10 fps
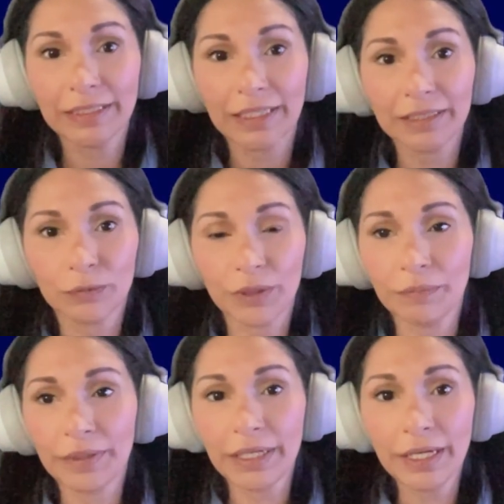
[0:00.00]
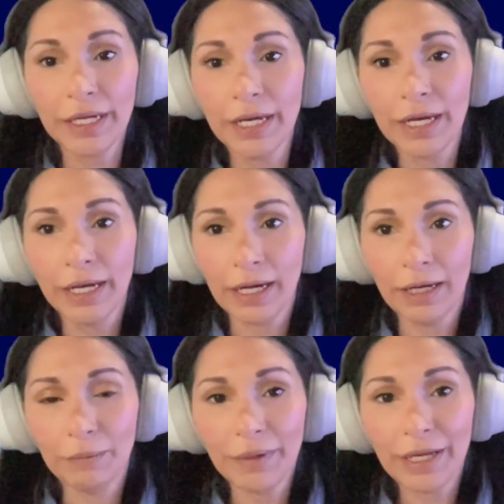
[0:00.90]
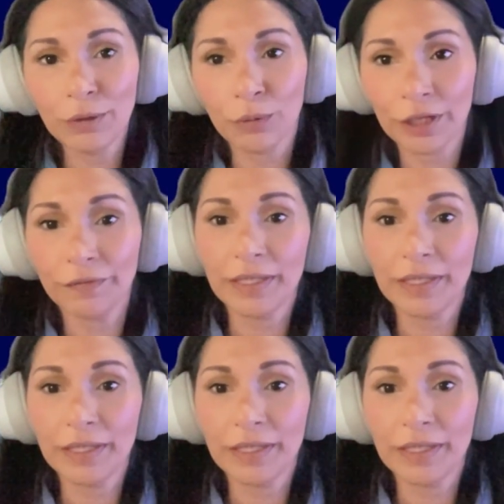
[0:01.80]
disc with me, in order for